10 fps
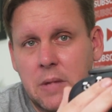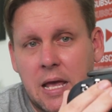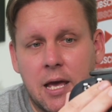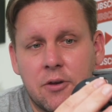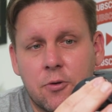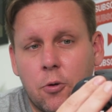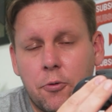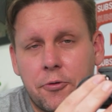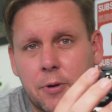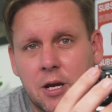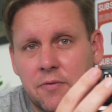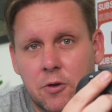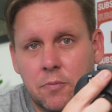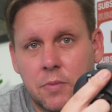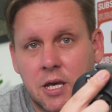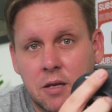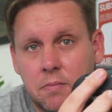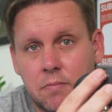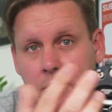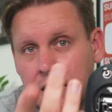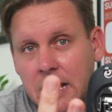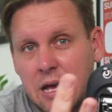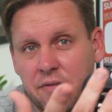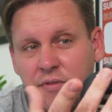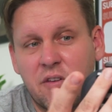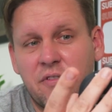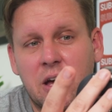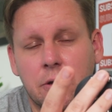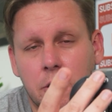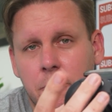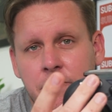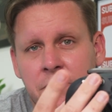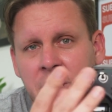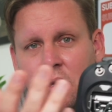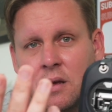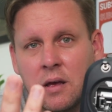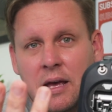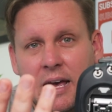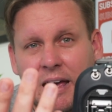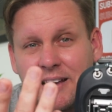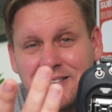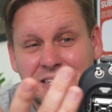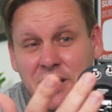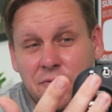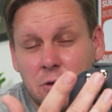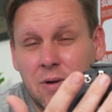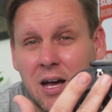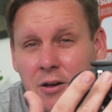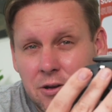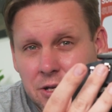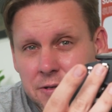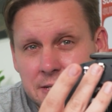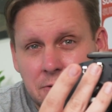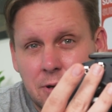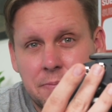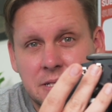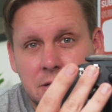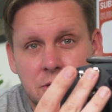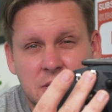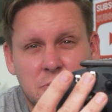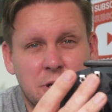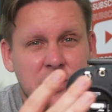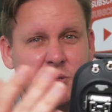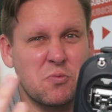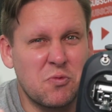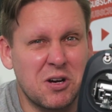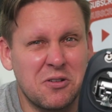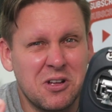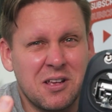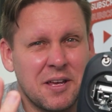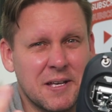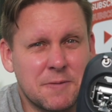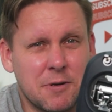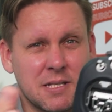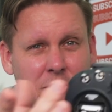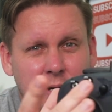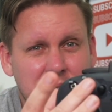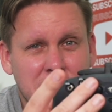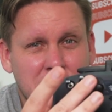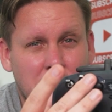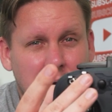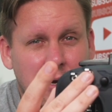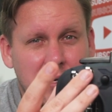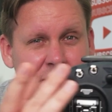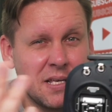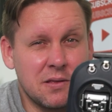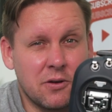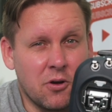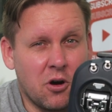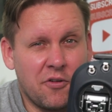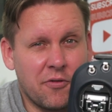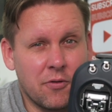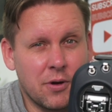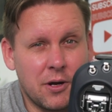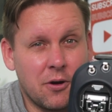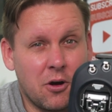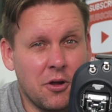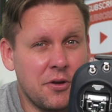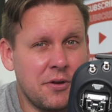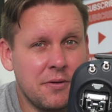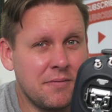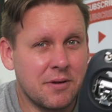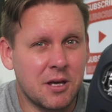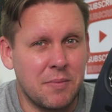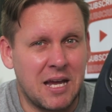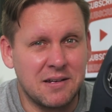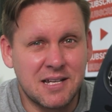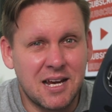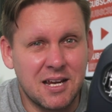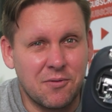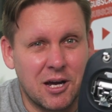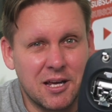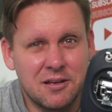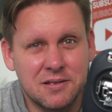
And all three of them can have a value. And if you are going to use a three position switch, well, ExpressLRS is only going to send an off or an on and anyway.